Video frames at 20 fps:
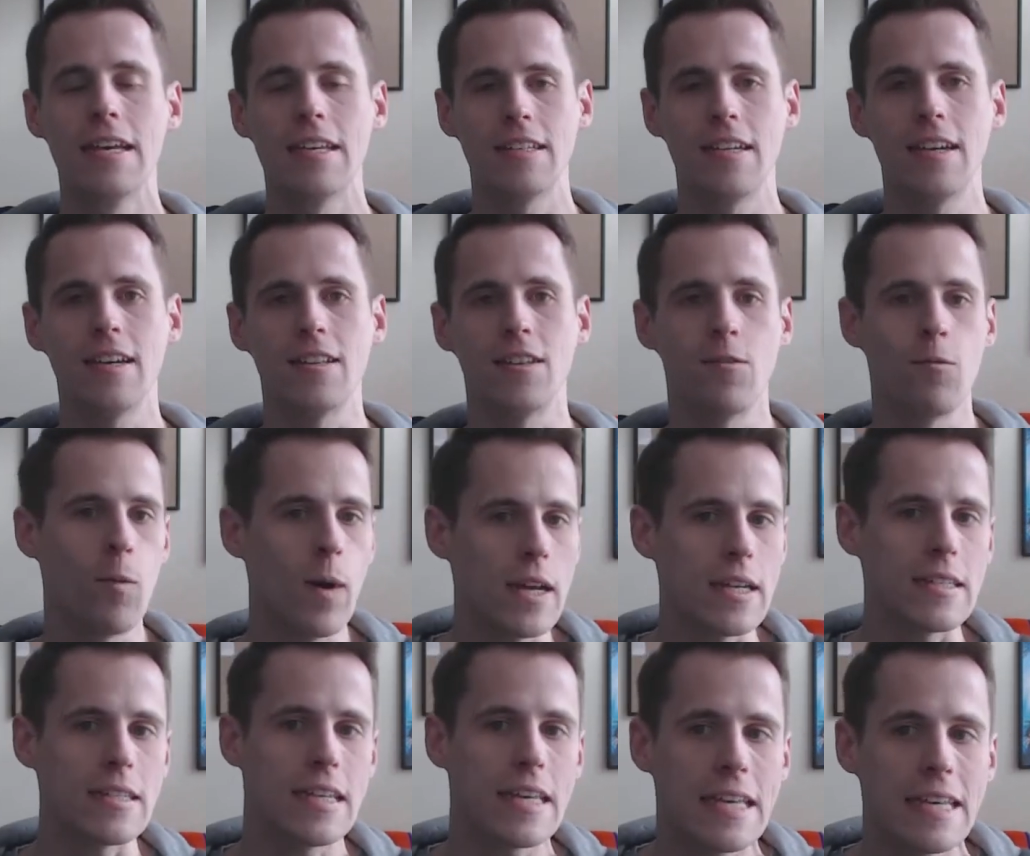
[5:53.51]
Yeah, the
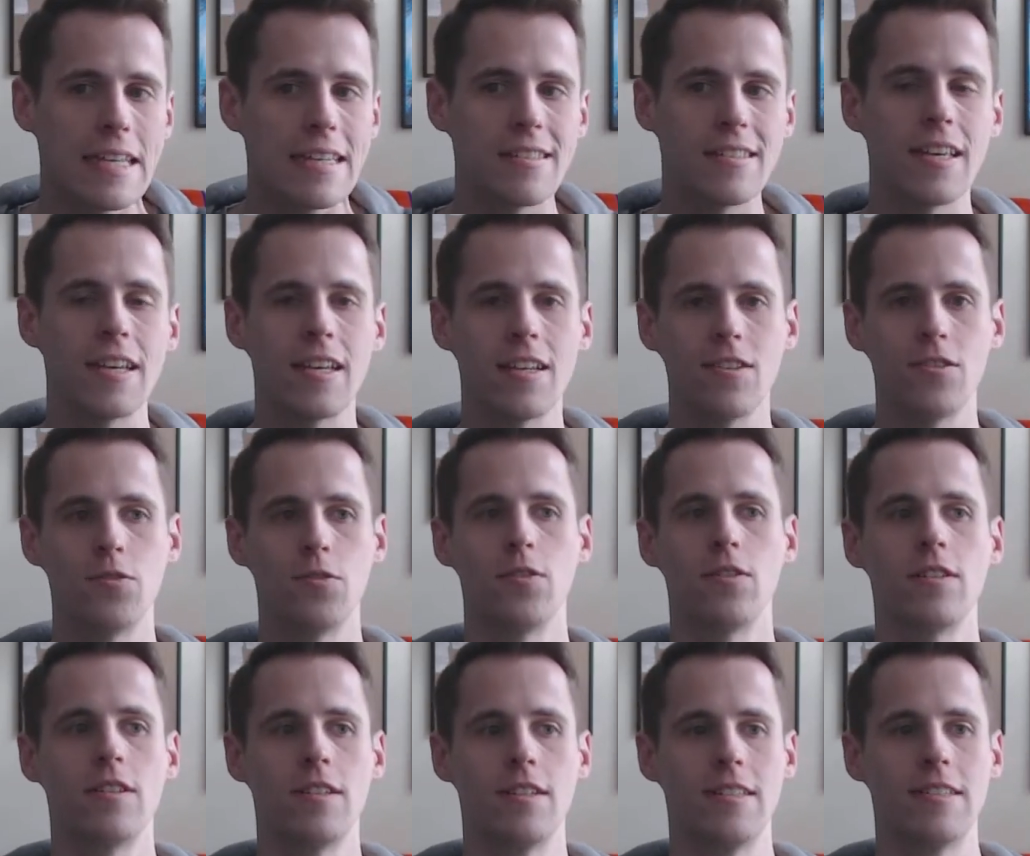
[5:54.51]
white team taking your
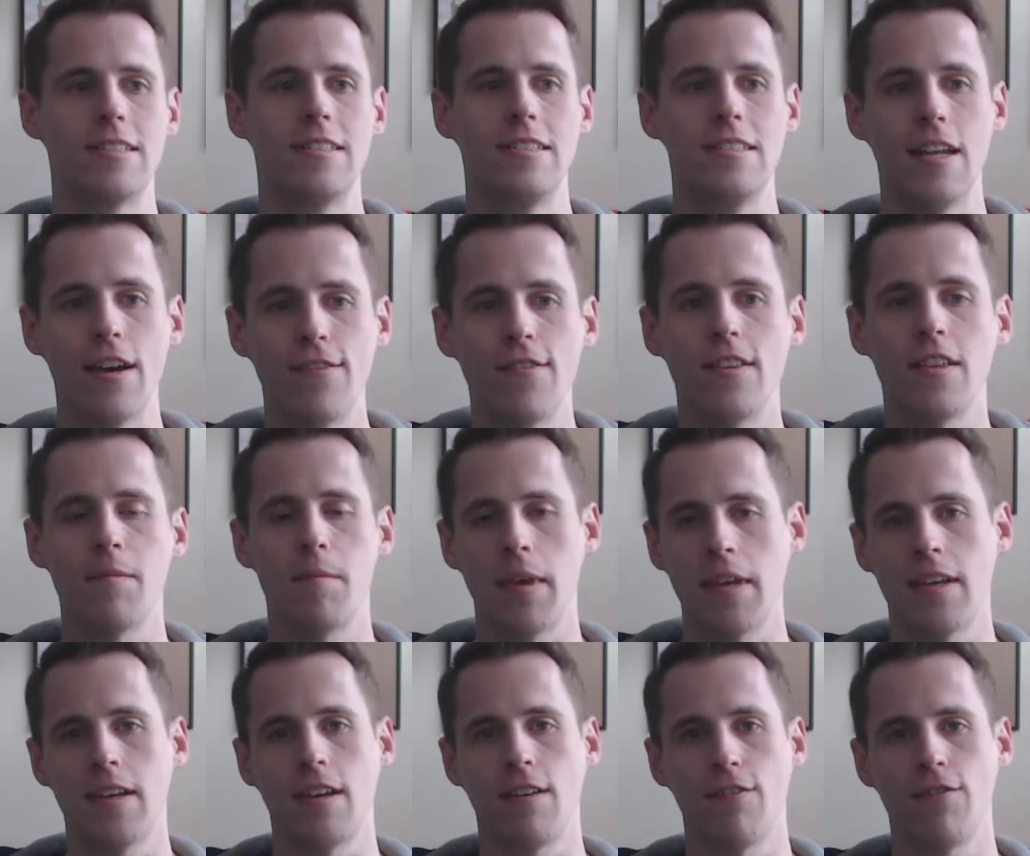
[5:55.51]
order is definitely
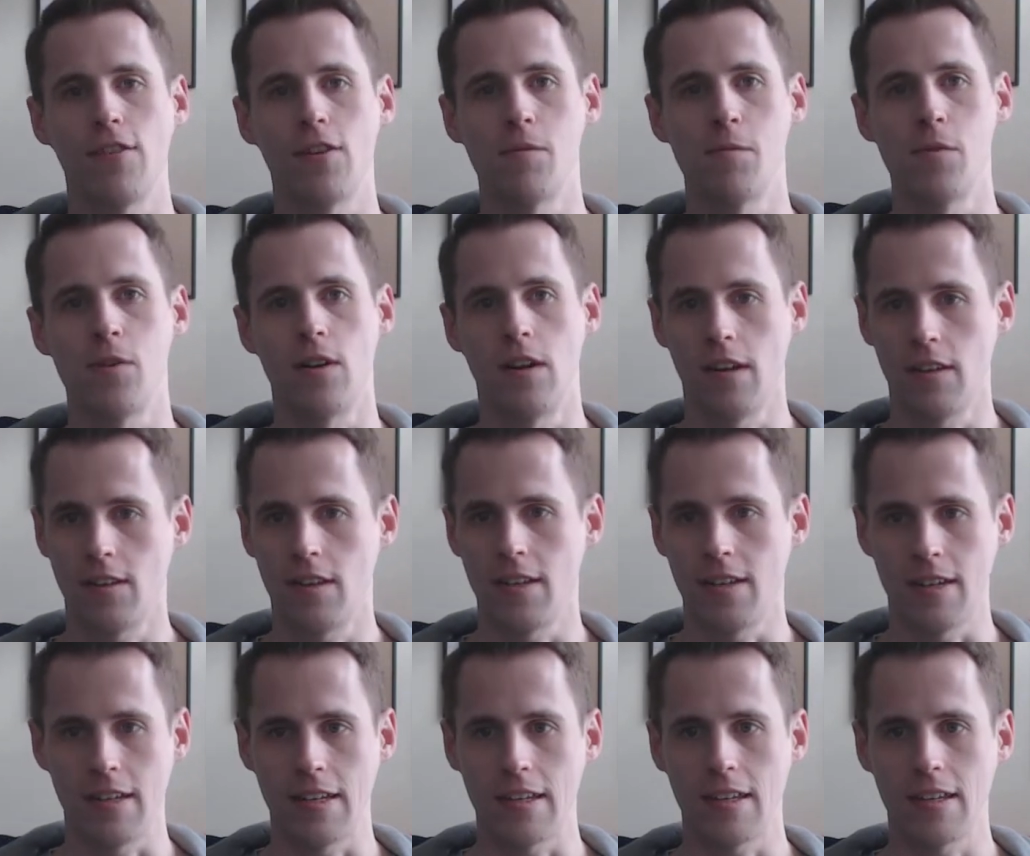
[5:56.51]
making it feel more
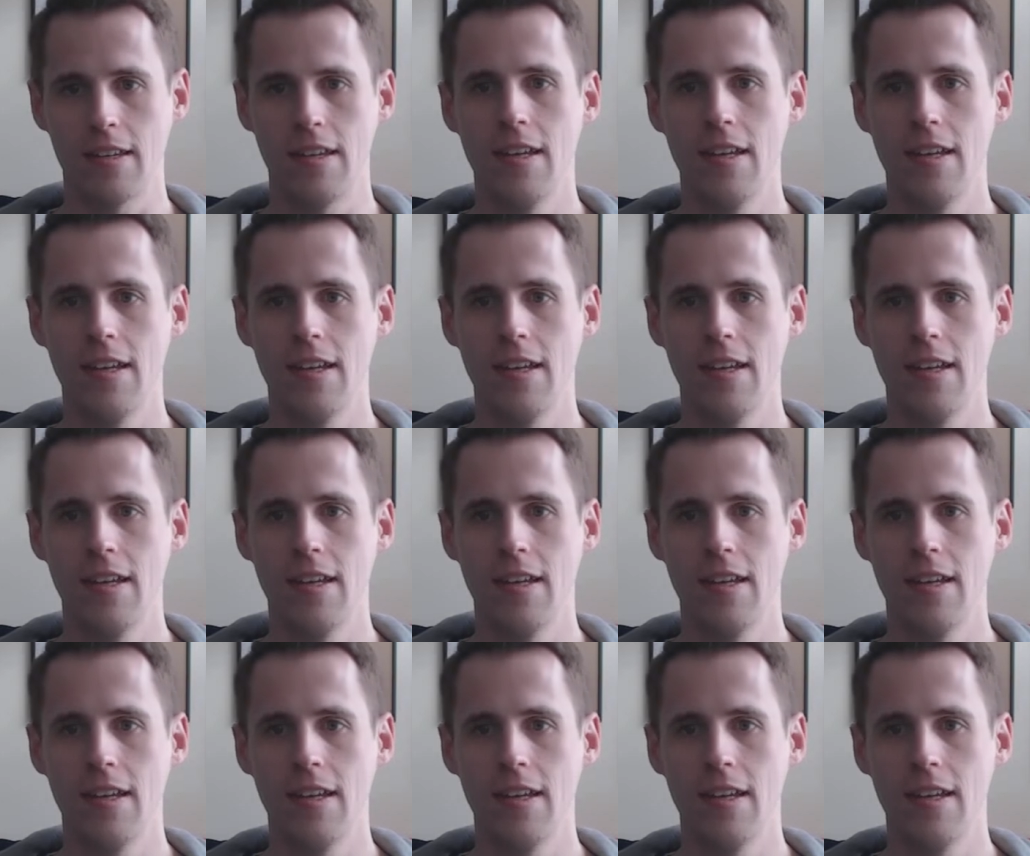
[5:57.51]
authentic.